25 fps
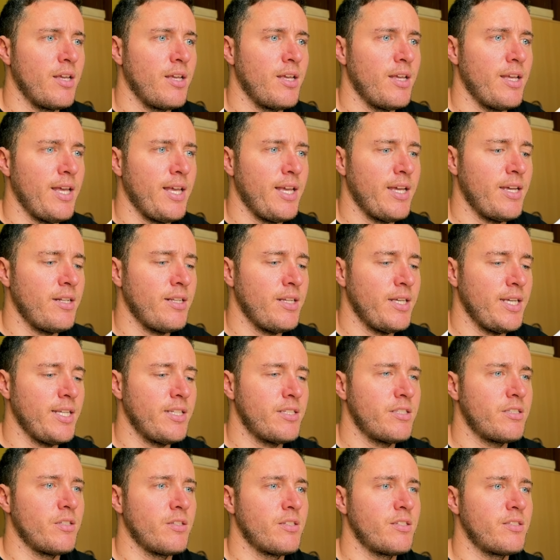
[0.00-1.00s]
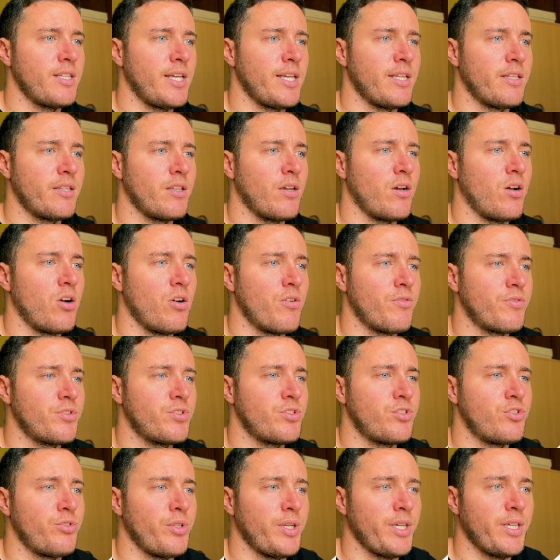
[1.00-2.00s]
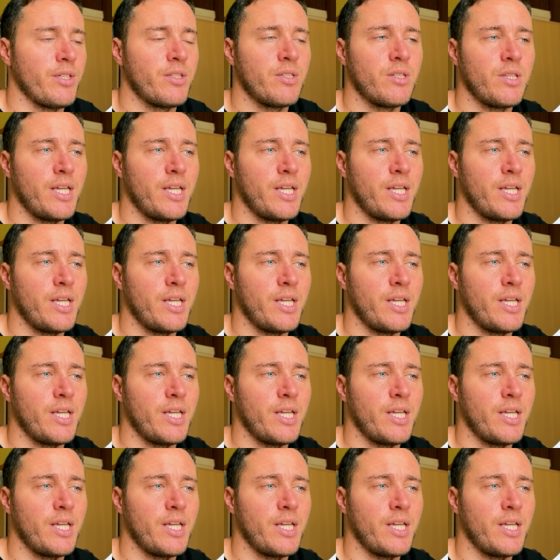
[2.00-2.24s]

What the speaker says: and it's the set of string.